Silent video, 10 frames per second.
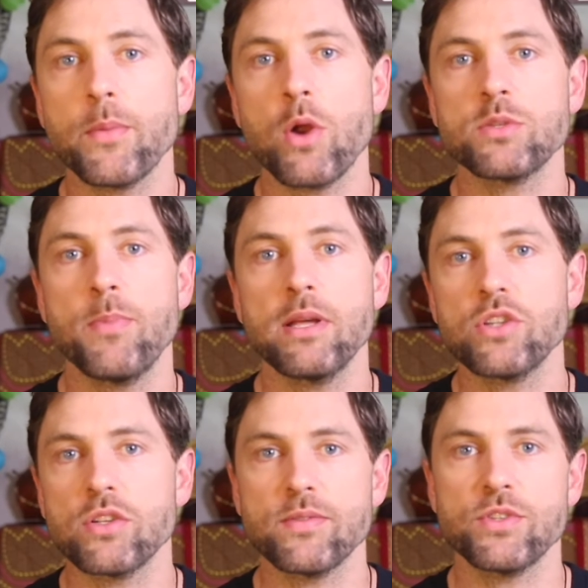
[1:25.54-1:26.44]
I'm your host, Ben
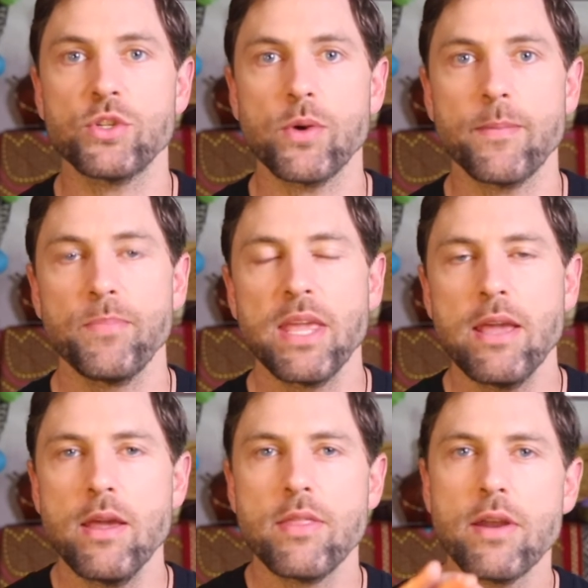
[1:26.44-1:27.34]
Joseph Stewart.
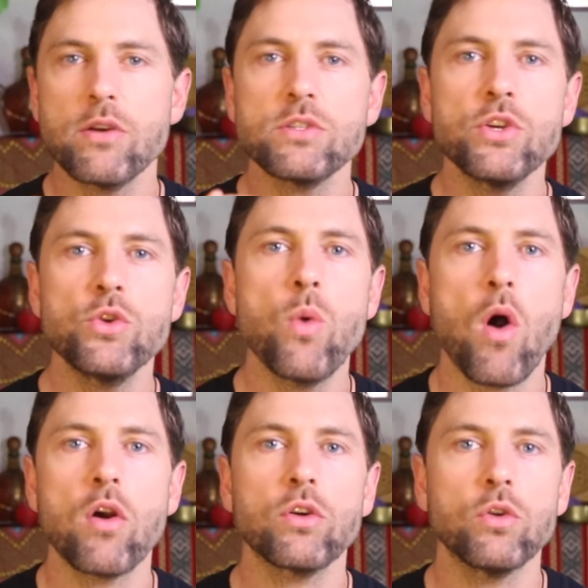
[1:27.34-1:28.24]
There's a new
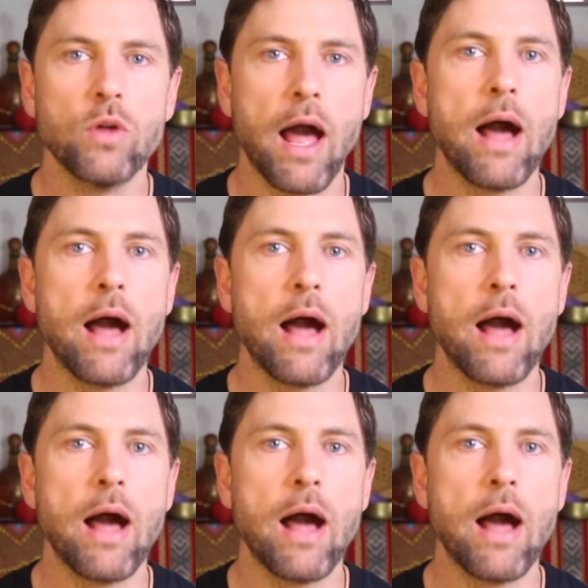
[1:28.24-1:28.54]
article